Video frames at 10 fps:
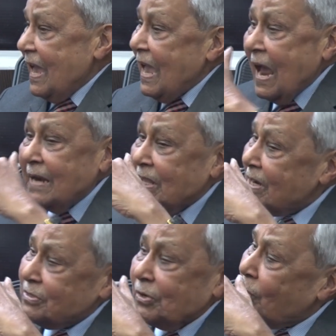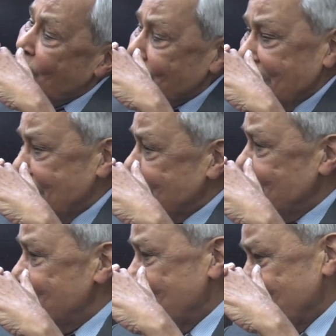And there is a
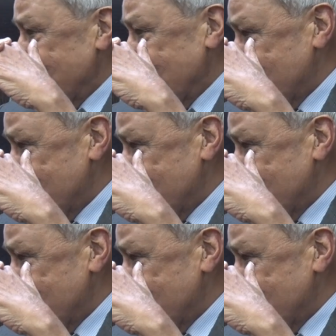correlation between the